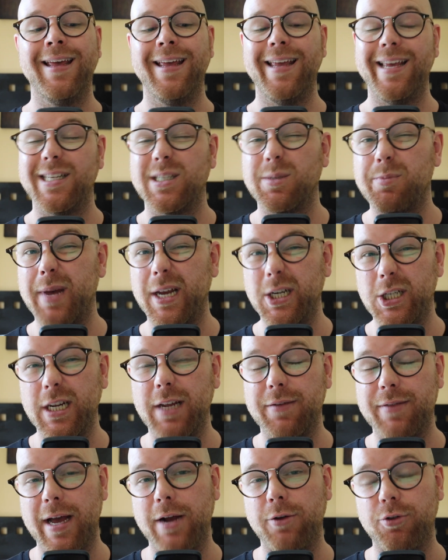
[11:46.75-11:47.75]
especially
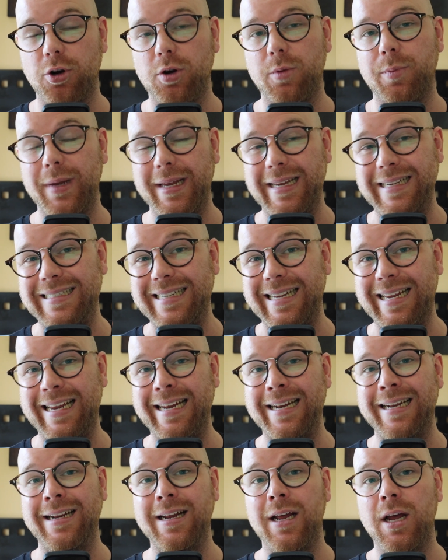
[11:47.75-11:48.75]
if that group is
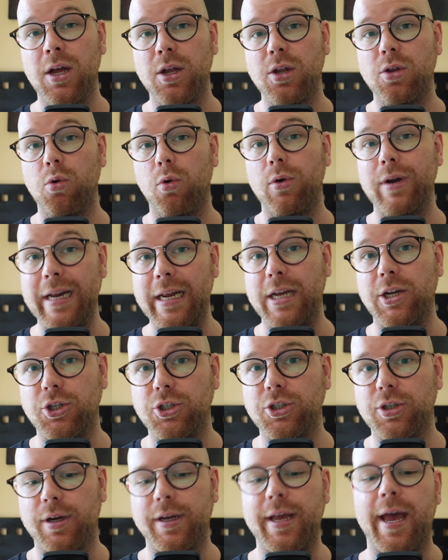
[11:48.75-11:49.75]
in your
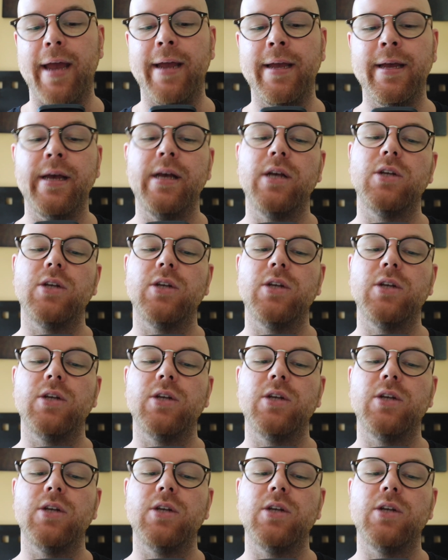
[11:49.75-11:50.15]
niche, okay?